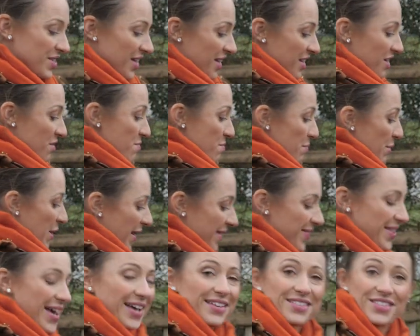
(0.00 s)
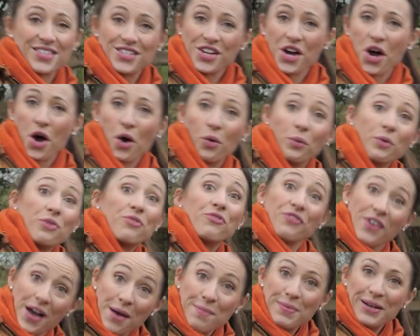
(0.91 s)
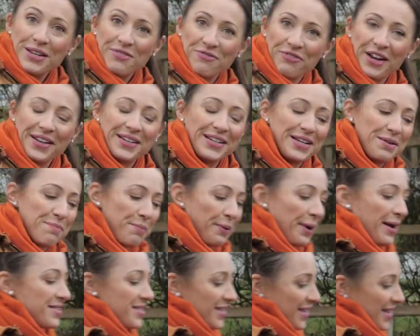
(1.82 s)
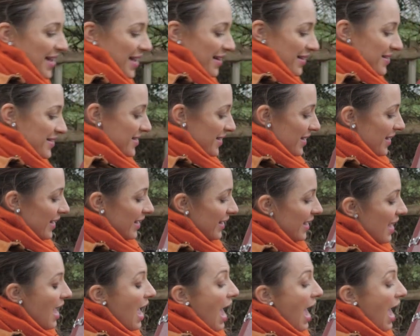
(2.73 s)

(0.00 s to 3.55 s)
they combine that style with family-friendly practicality.